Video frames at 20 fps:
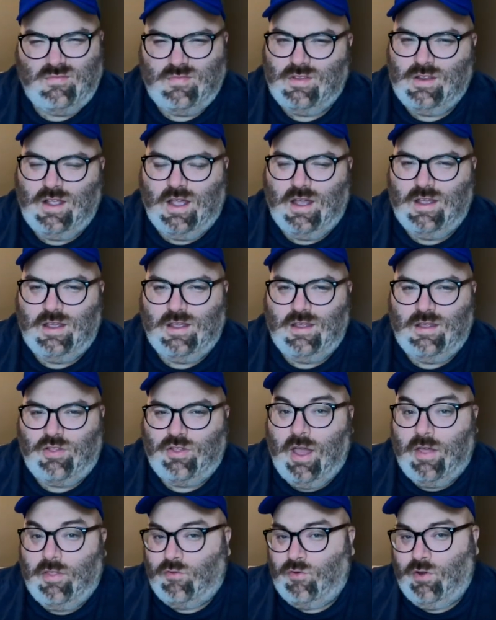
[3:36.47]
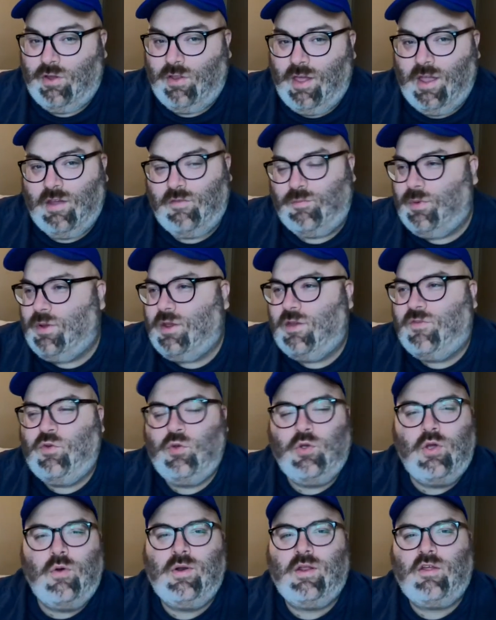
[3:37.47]
nah, it's not the Tree of Life. But
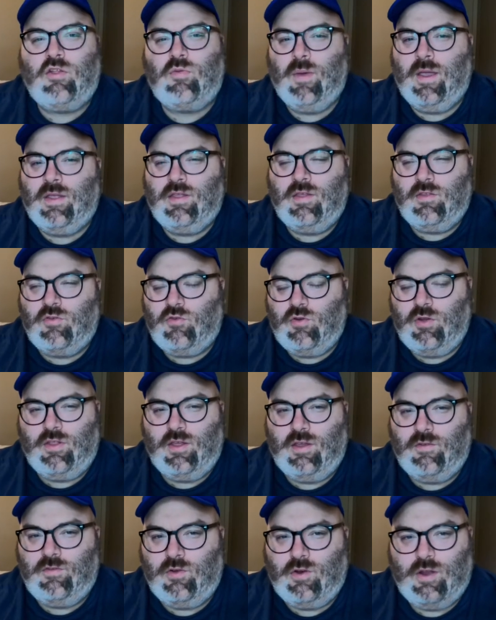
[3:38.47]
if you go in expecting the Tree of Life,